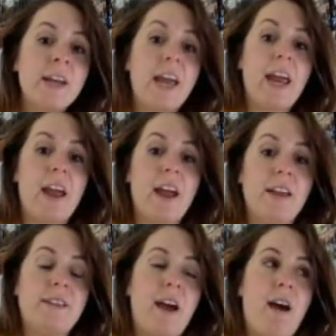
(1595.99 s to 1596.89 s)

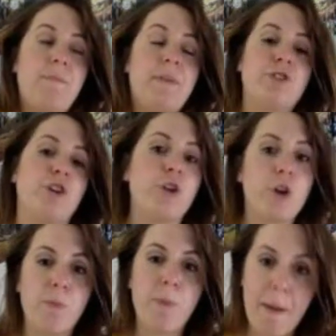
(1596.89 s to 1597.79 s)
And make sure you know
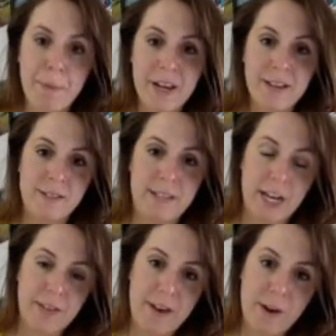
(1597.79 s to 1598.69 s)
your properties,
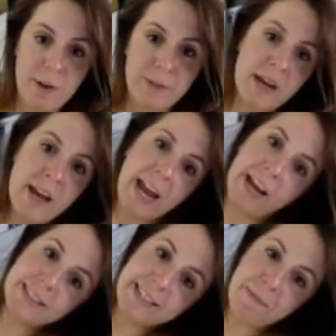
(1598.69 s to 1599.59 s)
study those,
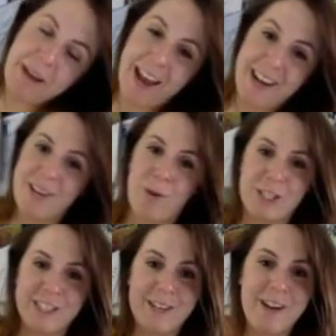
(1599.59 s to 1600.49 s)
and send me any
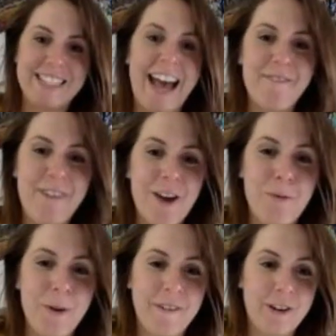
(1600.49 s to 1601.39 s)
questions that you guys have. I
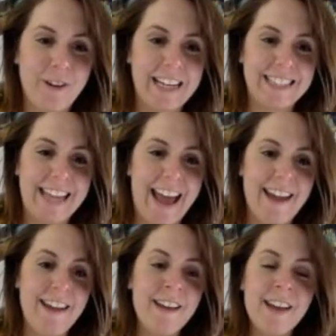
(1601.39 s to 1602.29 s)
hope you have a great
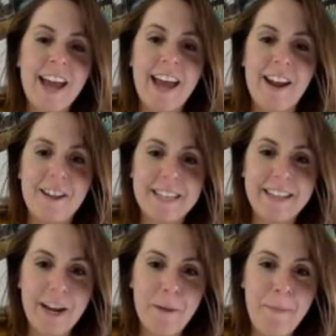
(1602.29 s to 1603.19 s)
day, and I'll see you
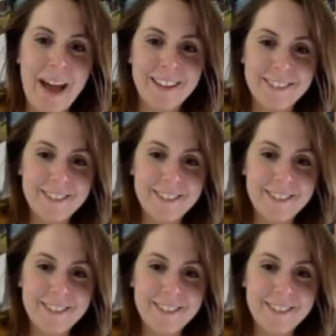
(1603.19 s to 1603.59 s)
later. Bye.